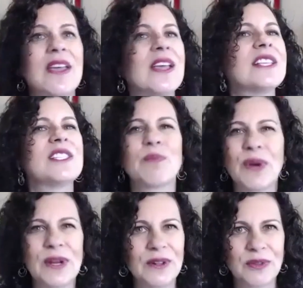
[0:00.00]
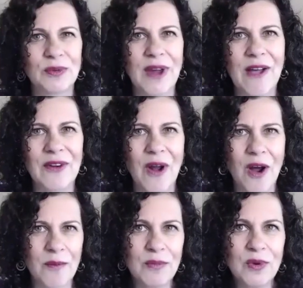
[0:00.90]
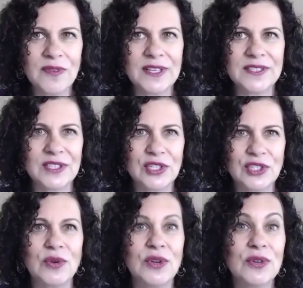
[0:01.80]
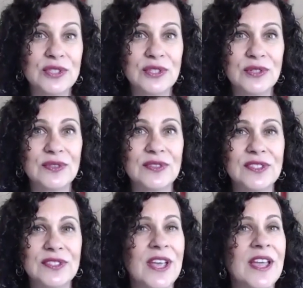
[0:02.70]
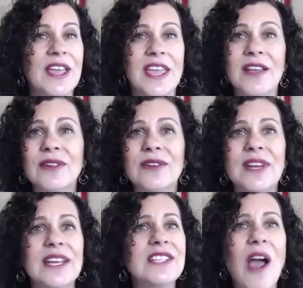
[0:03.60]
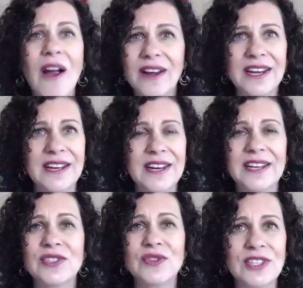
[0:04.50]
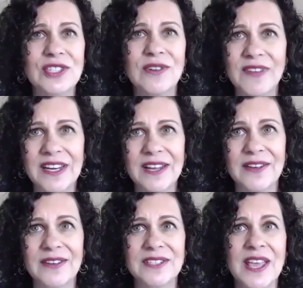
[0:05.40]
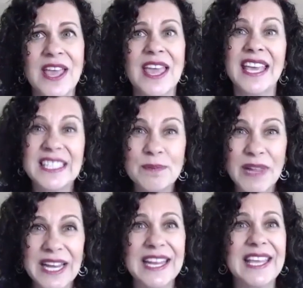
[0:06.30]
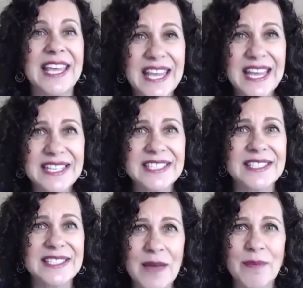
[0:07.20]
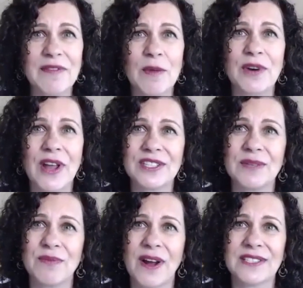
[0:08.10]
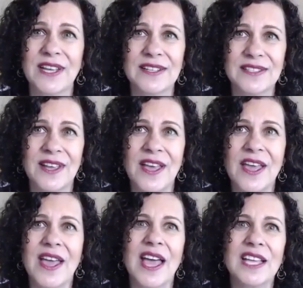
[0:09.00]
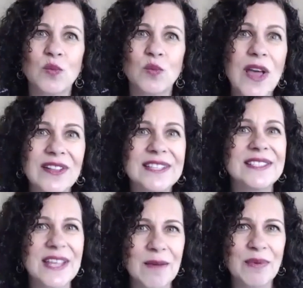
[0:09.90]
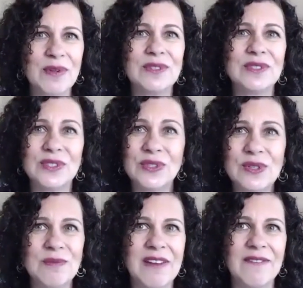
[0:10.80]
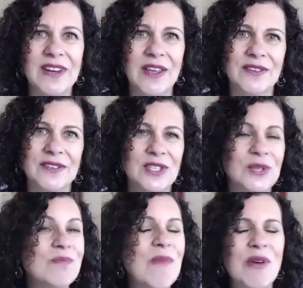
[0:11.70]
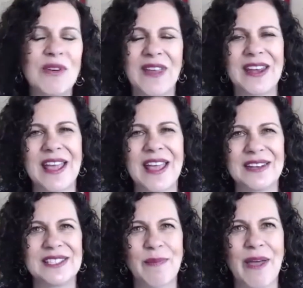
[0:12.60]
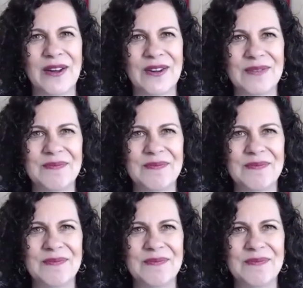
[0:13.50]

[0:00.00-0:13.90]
Sprinkled throughout are movies to show your students, including targeted instructional videos explaining each step of the production process, as well as sample student-made videos to motivate and inspire.